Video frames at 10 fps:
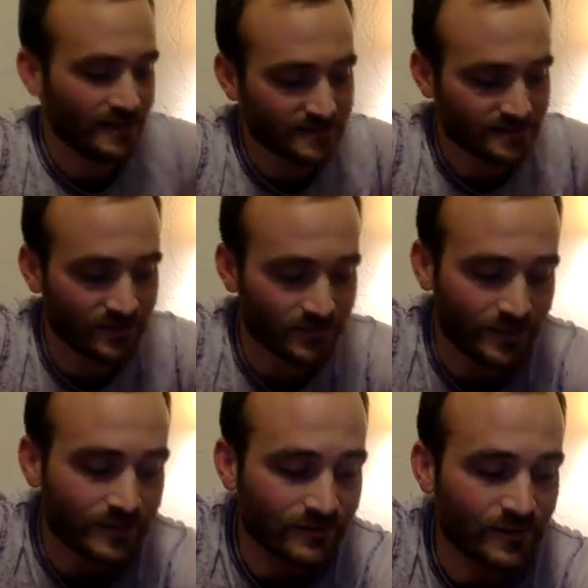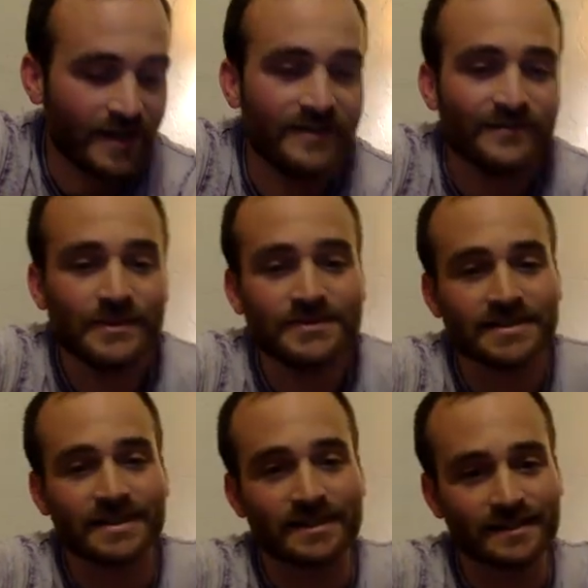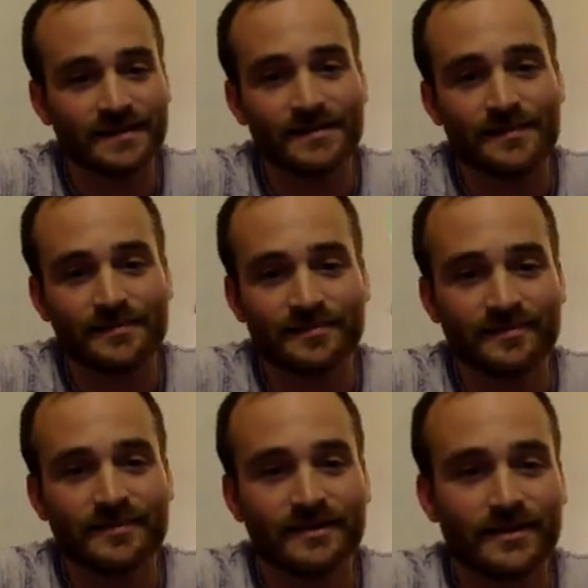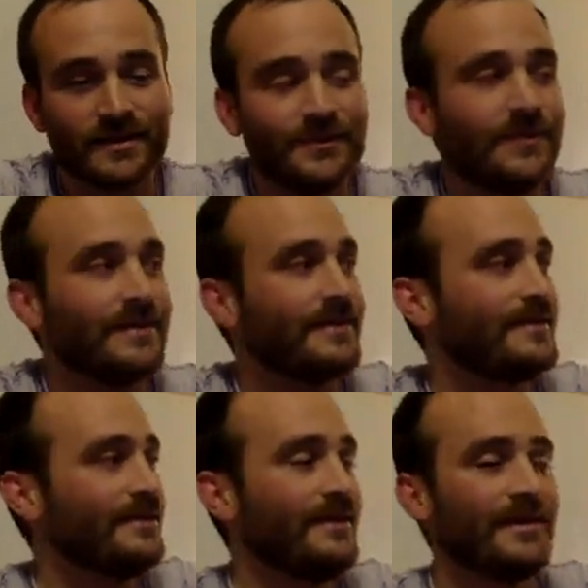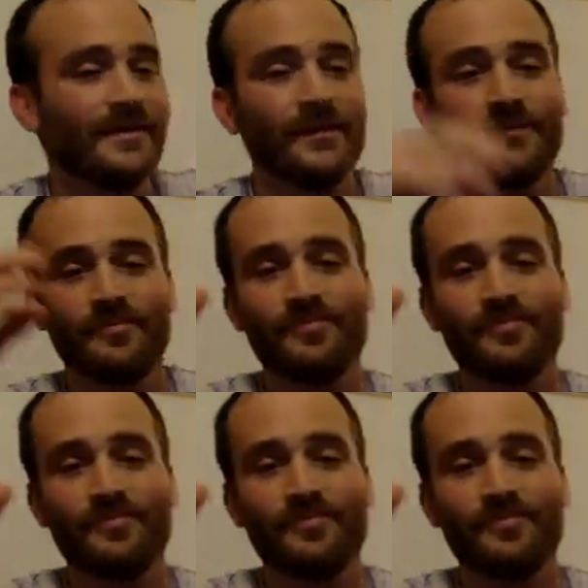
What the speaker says: Started with rave music. Started with, you know,